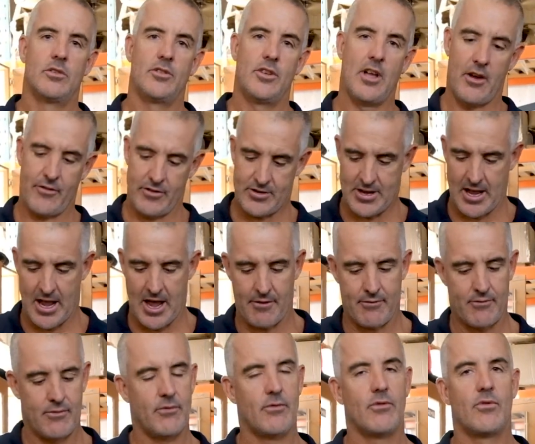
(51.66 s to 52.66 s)
you obviously have
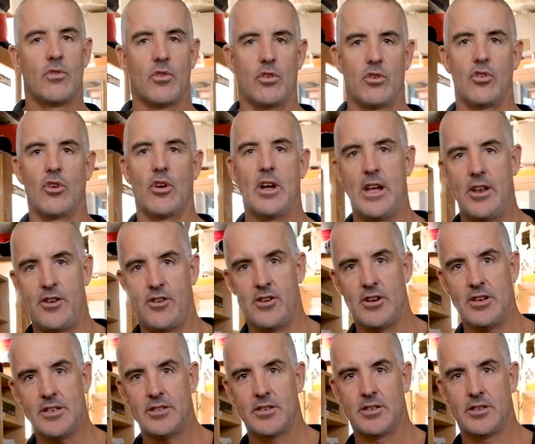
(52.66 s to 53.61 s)
your head unit,